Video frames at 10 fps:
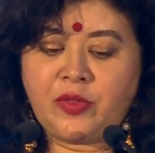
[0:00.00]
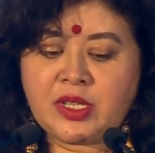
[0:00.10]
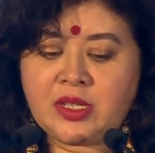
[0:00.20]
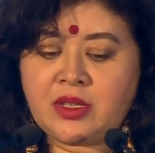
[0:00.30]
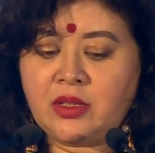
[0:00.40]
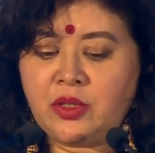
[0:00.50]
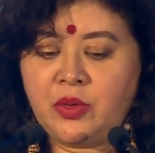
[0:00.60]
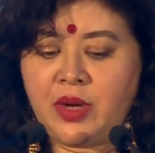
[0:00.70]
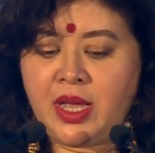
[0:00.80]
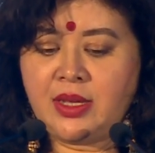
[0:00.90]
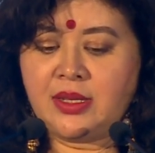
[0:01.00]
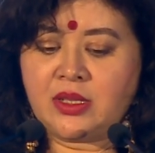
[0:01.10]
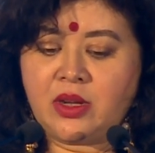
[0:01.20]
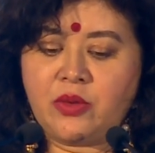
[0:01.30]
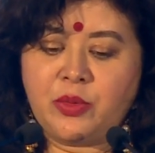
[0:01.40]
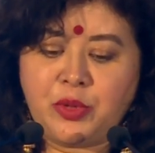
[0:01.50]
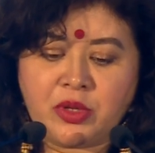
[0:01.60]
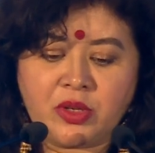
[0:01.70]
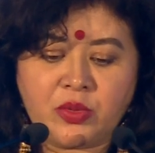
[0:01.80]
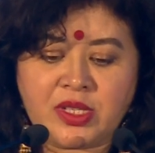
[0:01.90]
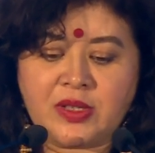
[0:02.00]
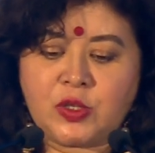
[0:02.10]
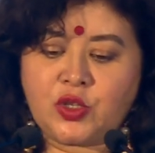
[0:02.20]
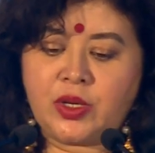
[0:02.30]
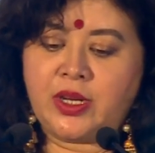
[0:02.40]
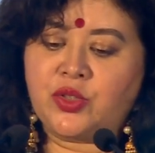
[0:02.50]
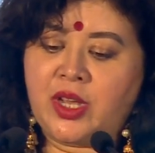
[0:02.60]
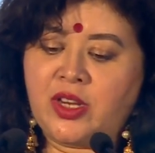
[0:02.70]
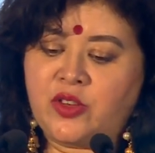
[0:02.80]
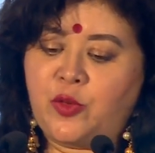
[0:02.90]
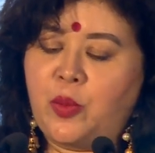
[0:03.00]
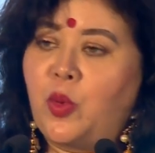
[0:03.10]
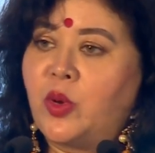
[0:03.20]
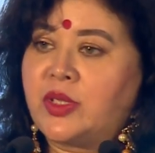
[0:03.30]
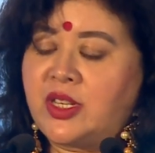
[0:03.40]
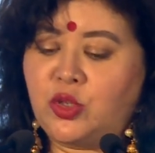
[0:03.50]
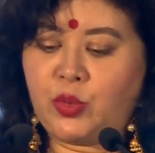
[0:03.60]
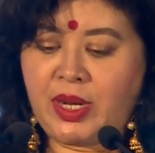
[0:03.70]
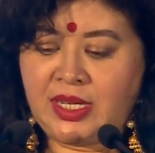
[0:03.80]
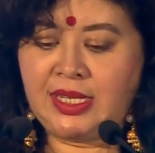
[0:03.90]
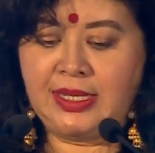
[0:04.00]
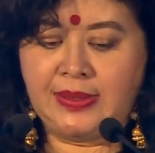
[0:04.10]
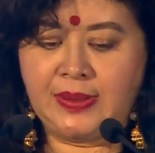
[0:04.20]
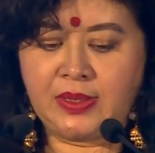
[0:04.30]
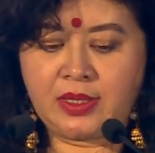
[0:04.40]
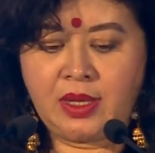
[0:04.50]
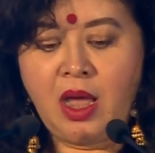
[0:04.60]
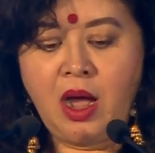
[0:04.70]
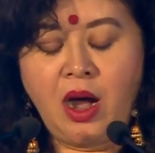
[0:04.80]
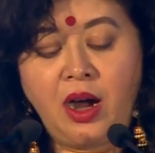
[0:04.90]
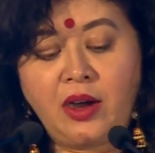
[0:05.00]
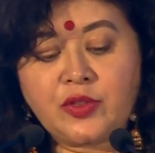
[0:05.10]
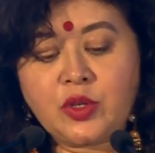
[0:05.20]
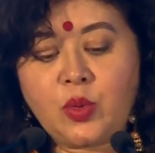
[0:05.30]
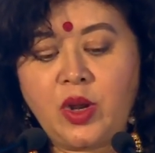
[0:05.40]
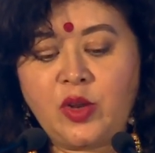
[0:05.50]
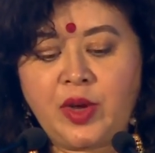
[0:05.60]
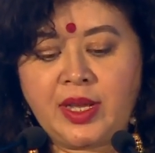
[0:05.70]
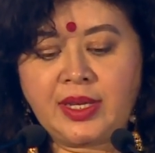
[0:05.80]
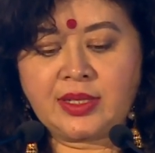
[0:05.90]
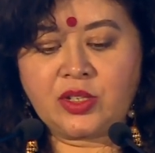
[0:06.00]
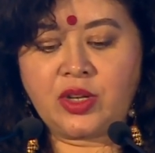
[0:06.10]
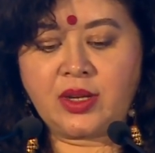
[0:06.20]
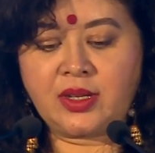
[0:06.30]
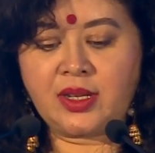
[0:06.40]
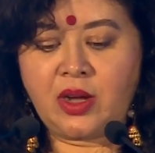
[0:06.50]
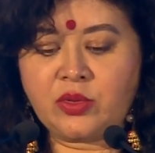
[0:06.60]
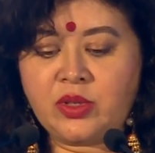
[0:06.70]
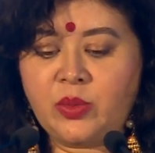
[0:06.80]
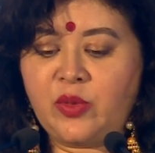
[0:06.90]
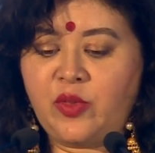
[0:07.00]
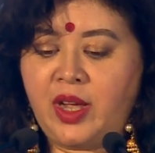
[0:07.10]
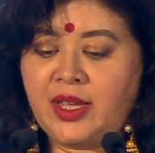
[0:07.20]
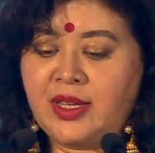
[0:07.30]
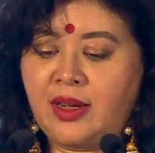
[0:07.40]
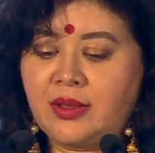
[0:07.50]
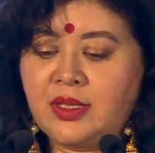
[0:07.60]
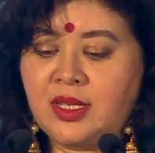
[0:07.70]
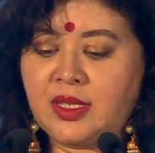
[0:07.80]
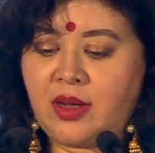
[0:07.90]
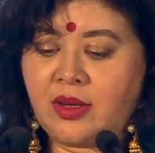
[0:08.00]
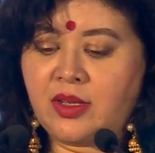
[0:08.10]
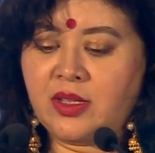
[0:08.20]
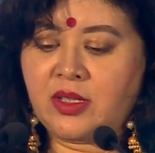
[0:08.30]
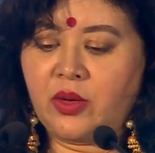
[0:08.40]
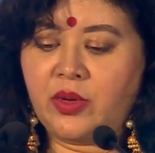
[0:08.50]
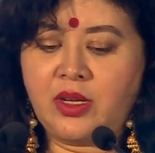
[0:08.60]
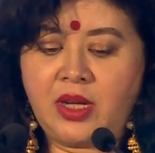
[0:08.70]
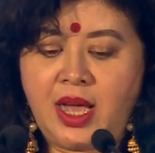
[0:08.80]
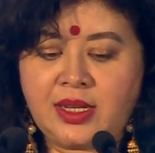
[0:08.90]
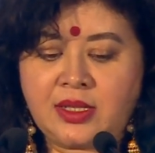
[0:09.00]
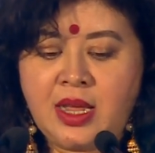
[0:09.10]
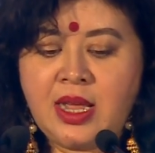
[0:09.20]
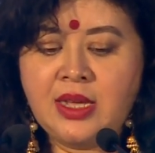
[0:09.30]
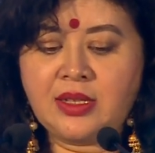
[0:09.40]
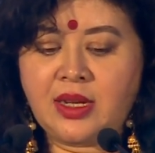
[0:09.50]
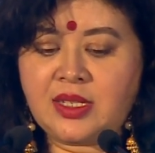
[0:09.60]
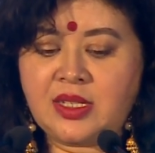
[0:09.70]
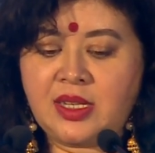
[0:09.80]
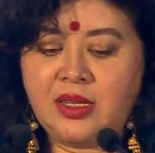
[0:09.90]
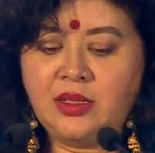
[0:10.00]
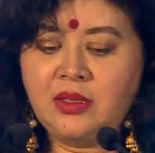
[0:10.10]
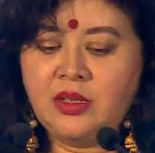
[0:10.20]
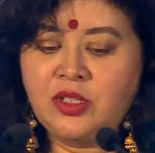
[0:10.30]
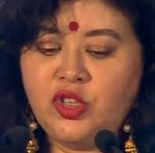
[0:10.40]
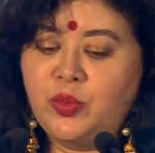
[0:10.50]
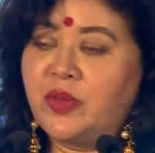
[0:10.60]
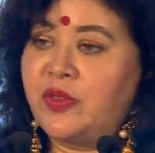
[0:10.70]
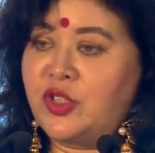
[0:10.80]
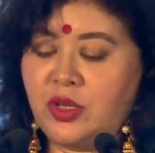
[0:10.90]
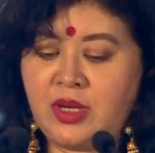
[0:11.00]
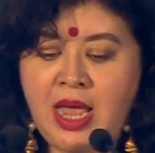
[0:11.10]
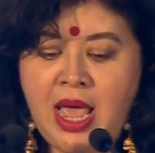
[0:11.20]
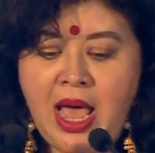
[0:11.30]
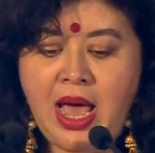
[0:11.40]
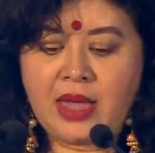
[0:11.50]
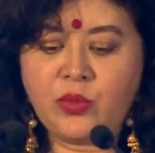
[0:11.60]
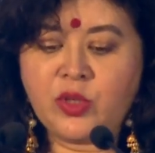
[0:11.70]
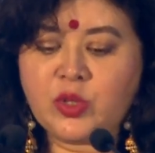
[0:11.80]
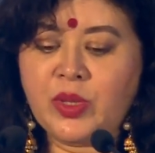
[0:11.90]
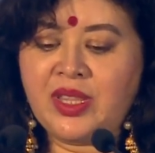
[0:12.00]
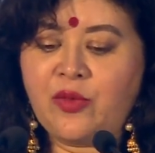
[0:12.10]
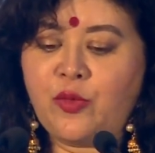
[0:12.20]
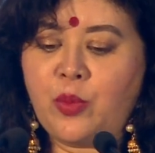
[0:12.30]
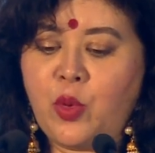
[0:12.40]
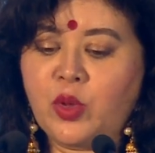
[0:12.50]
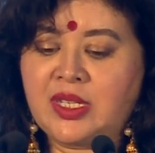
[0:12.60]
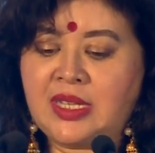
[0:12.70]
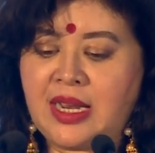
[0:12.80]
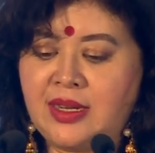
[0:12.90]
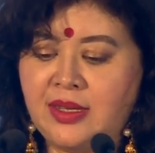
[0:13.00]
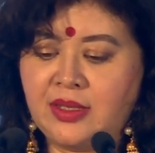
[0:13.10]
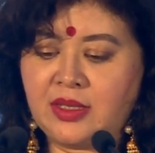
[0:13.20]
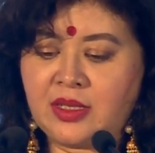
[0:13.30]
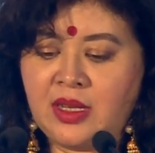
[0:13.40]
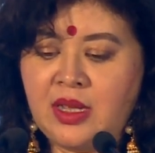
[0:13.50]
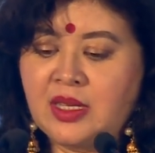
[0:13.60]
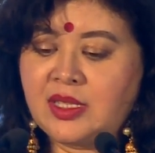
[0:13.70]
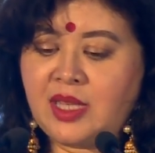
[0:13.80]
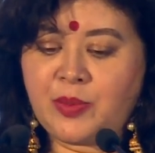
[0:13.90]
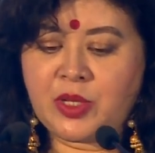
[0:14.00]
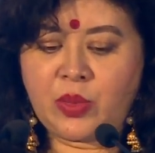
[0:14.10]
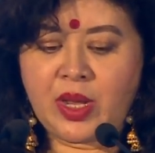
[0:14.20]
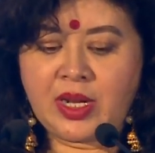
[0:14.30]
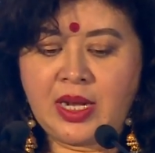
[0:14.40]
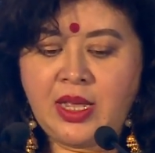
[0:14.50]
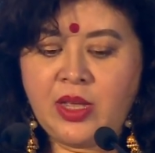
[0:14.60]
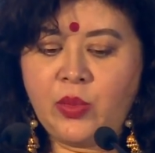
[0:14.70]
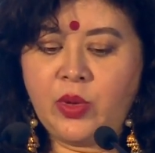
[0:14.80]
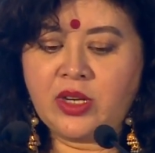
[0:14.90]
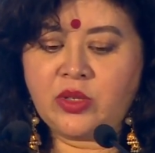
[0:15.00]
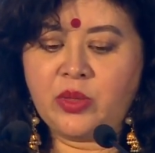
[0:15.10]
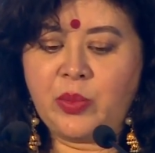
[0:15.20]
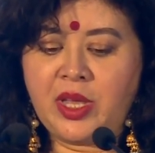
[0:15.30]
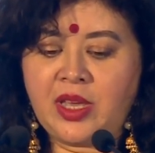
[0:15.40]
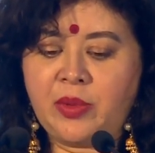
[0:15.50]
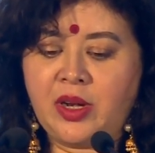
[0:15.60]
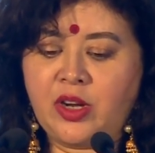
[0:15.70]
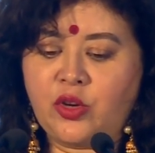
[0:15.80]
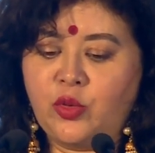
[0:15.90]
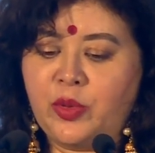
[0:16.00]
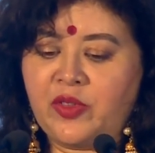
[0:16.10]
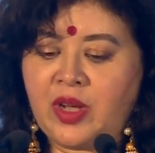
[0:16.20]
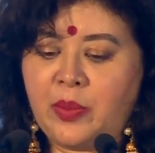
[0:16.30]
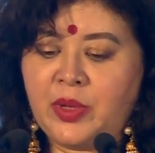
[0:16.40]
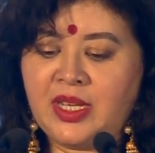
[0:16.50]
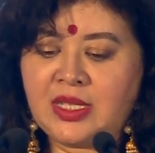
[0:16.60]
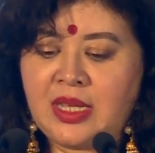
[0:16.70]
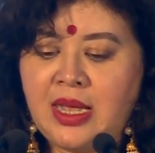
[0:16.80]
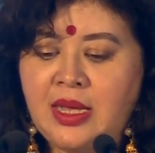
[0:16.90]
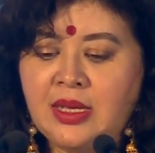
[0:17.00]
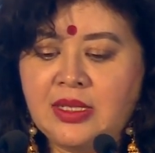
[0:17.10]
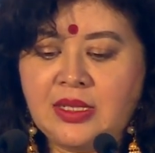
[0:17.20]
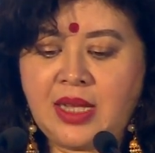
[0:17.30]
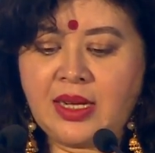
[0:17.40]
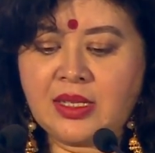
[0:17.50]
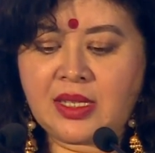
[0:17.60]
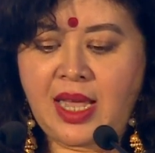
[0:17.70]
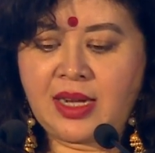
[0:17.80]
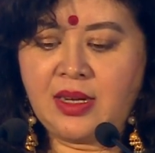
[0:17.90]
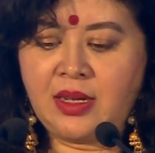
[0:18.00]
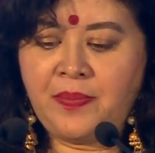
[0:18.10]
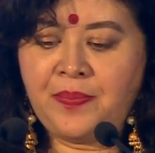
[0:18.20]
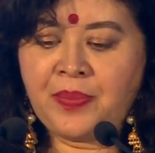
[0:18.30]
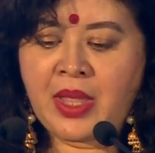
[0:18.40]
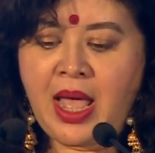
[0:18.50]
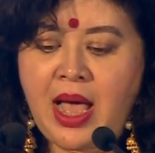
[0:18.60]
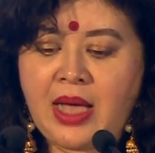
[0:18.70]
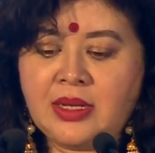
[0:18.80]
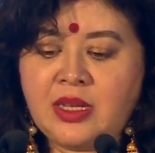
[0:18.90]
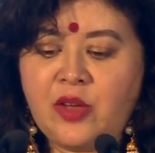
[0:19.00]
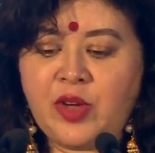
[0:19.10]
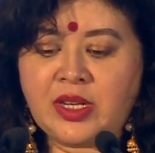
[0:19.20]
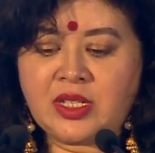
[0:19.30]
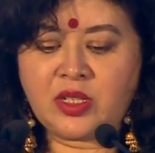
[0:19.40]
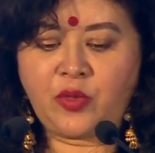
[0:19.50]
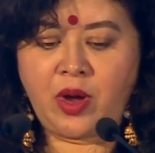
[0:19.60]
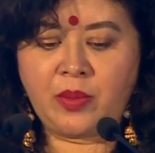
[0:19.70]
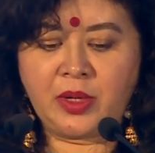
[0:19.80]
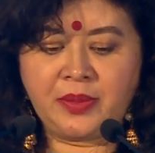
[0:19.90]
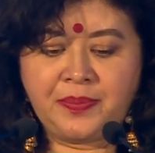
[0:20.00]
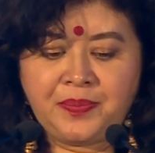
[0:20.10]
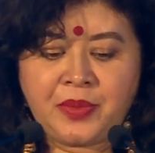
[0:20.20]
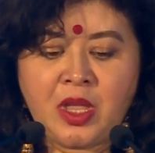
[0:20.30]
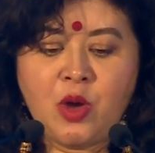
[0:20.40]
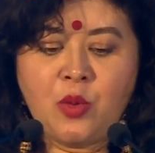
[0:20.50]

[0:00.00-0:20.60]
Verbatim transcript: Professor Shantanu Ray is a reputed researcher and educator for more than 20 years. After qualifying as a chartered accountant with flying colors, he started his career at Tata Steel, Tube Division, and was with them for more than 10 years. Subsequently, he worked with BK Billa Group of companies, Zydus Cadilla, and Avantis Pharma.